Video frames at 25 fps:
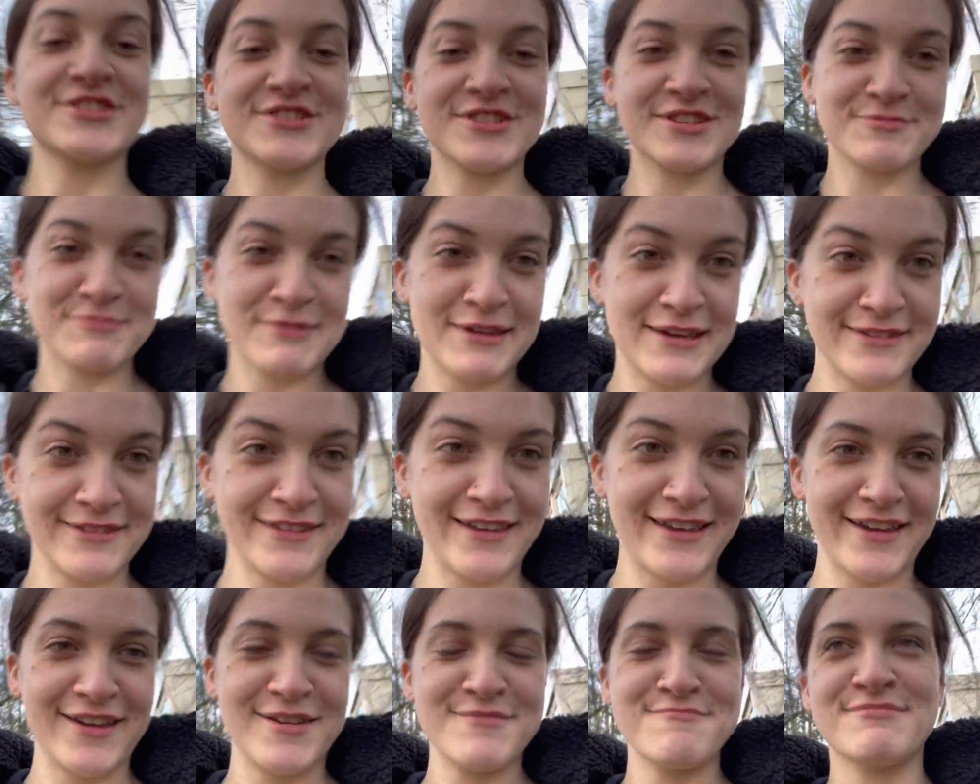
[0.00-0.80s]
just me in
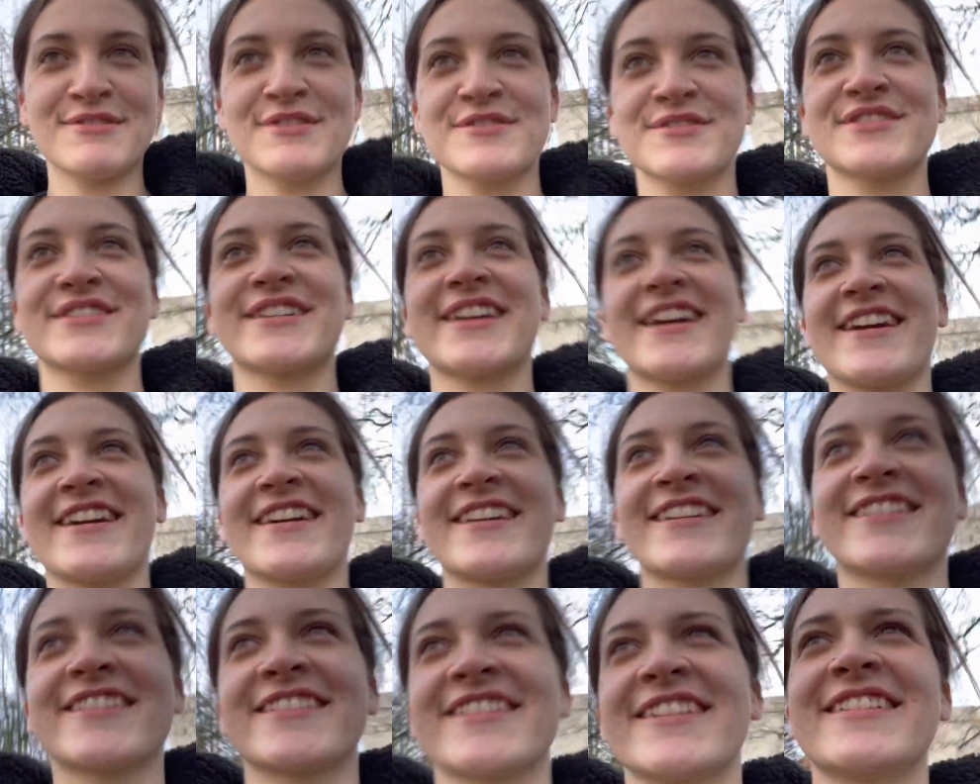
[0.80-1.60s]
there, but it was okay
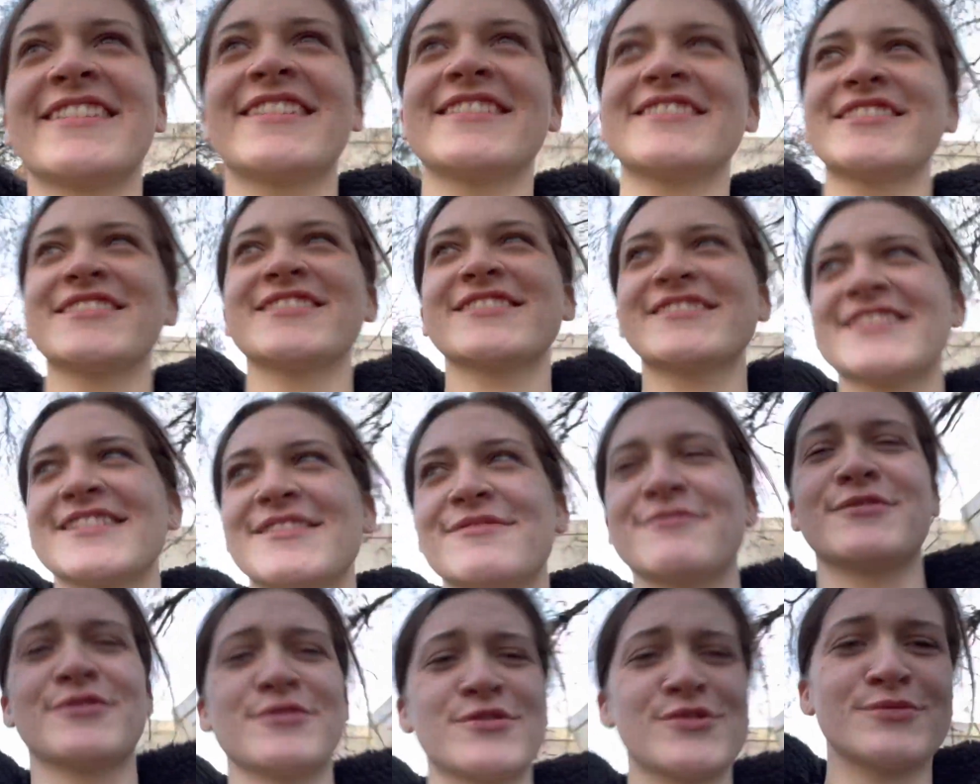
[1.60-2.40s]
because I literally just had a
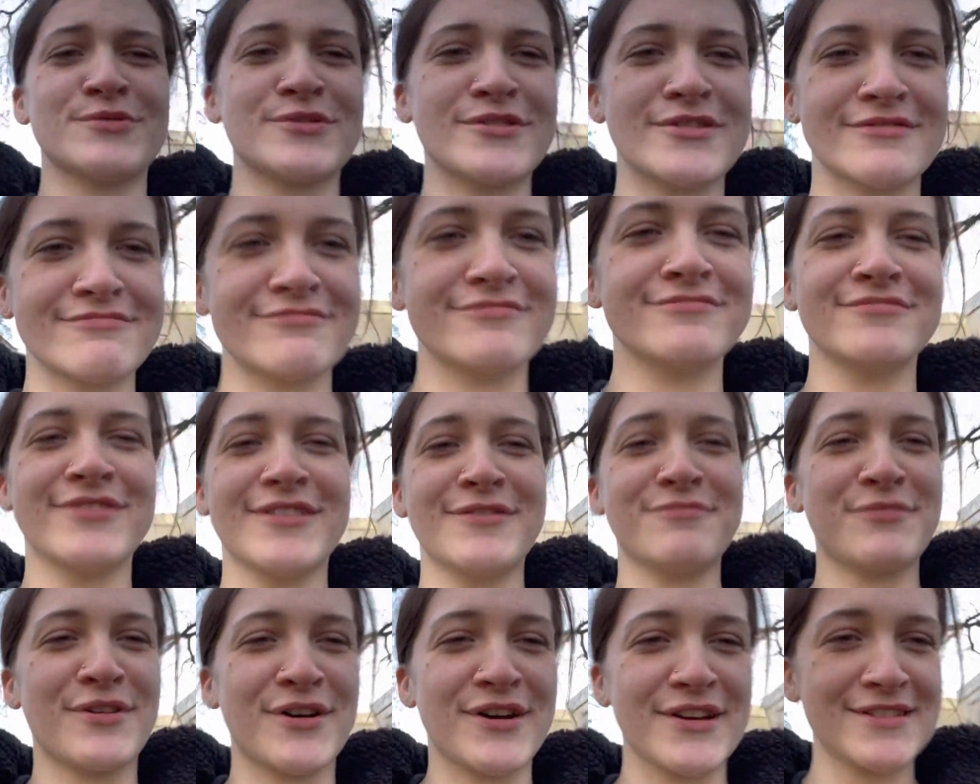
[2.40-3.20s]
one-to-one
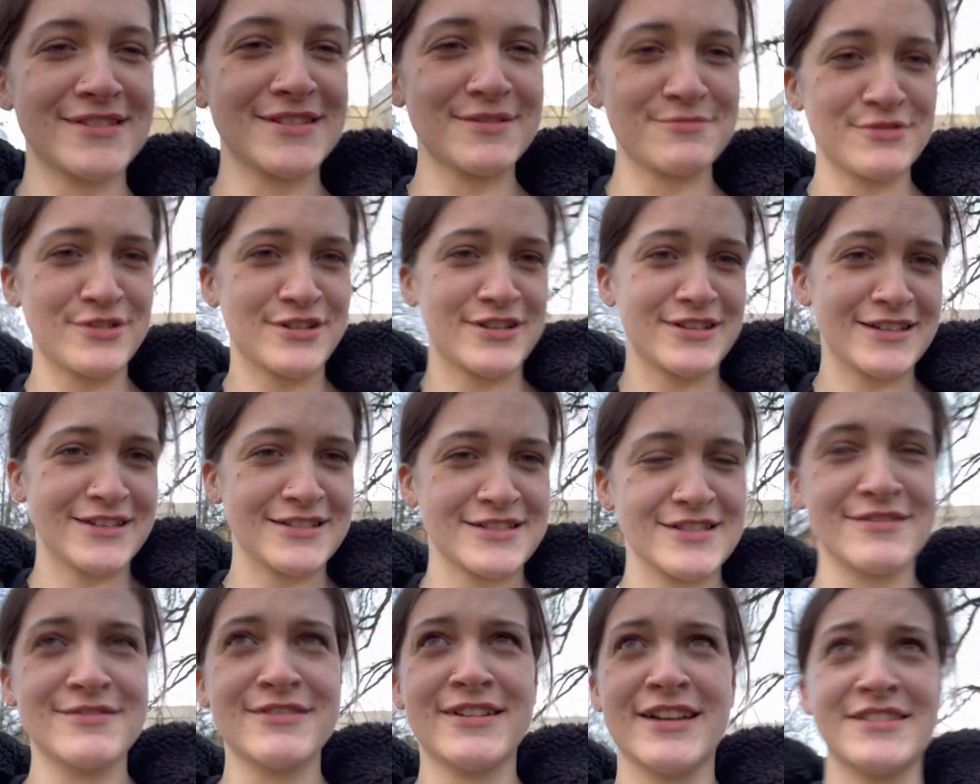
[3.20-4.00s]
with my seminar
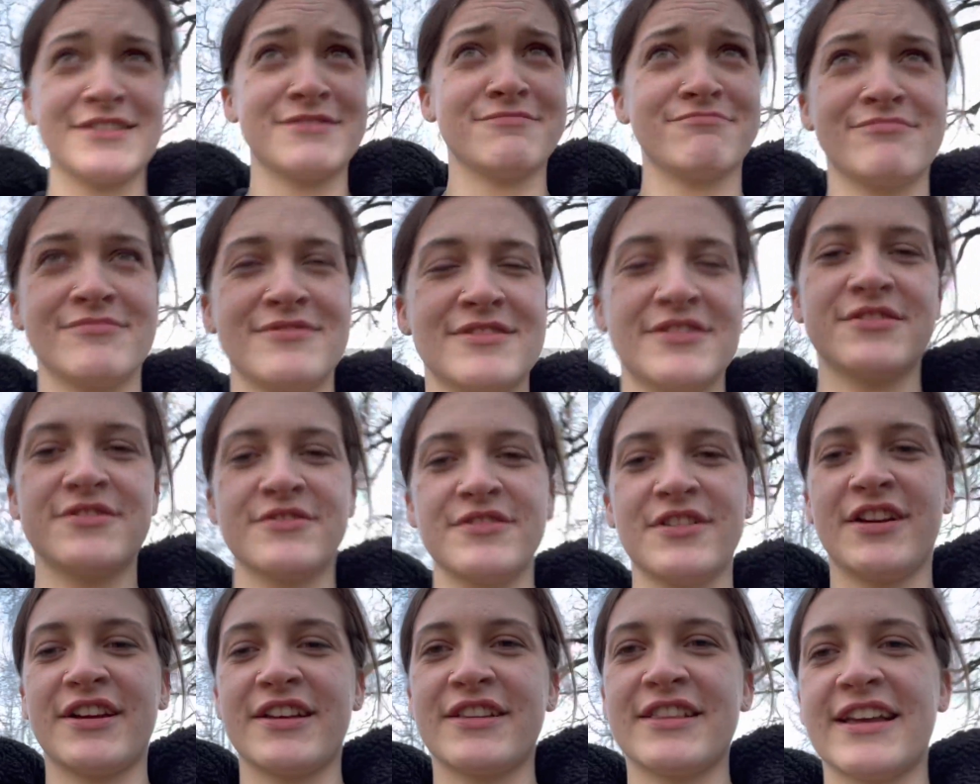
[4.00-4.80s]
leader and
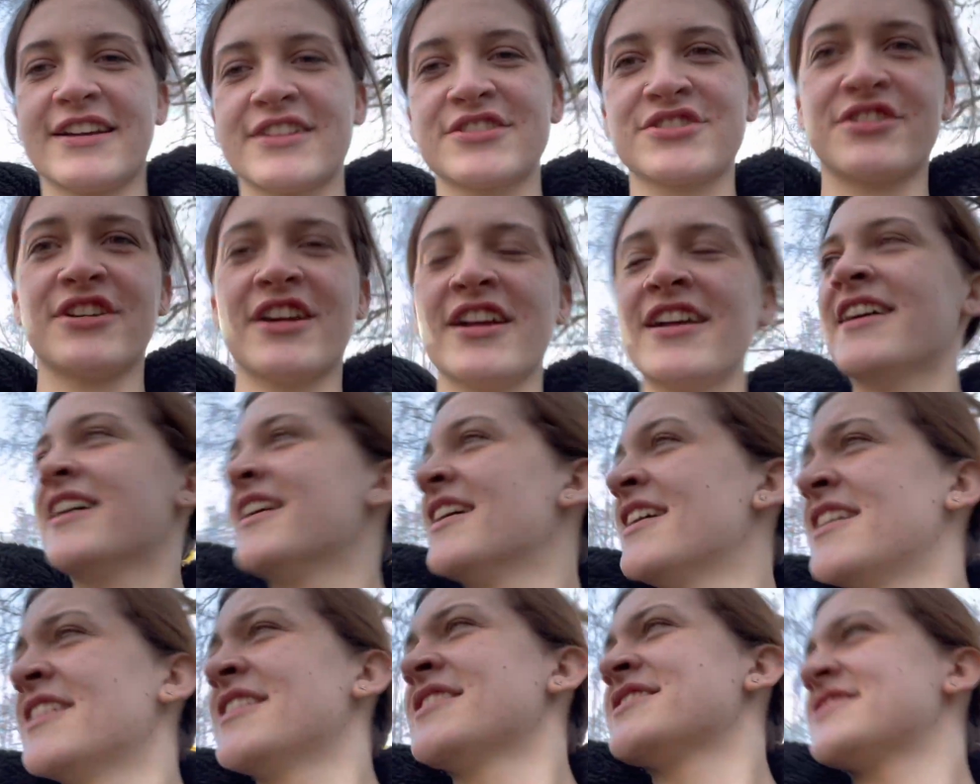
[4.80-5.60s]
like lecturer.
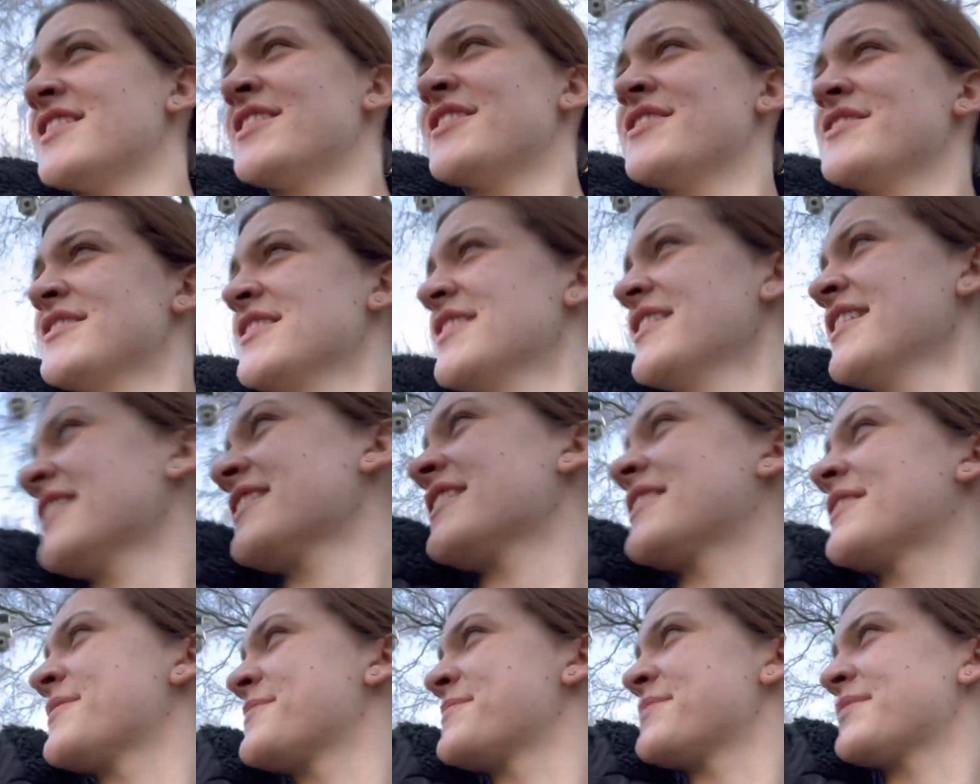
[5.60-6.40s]
So it was
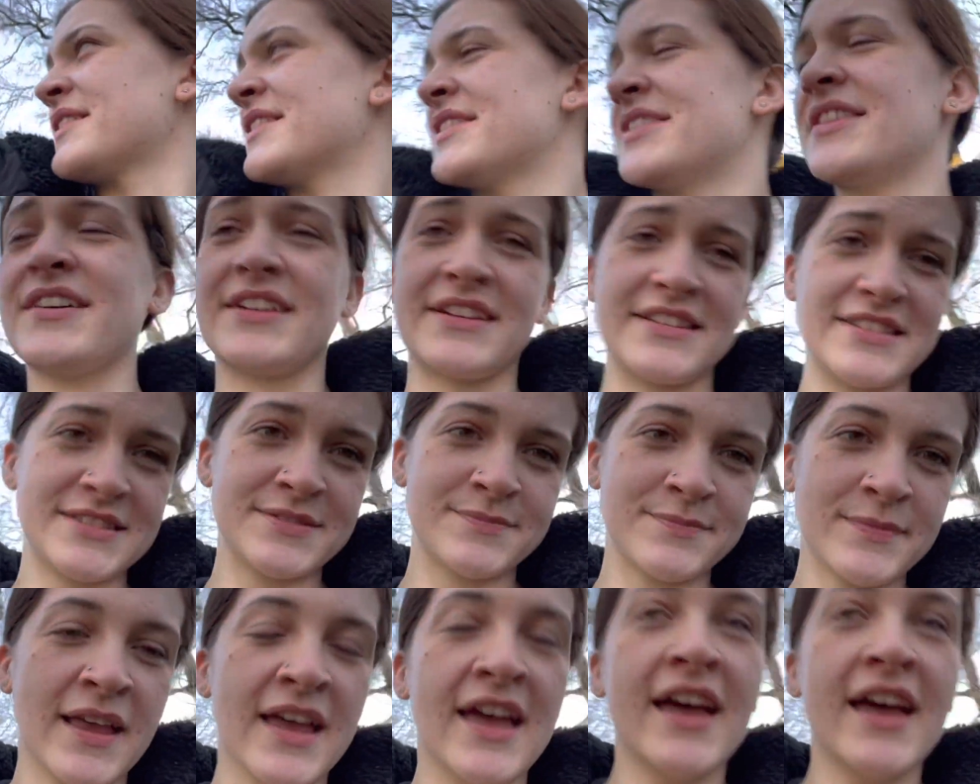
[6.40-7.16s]
like nice.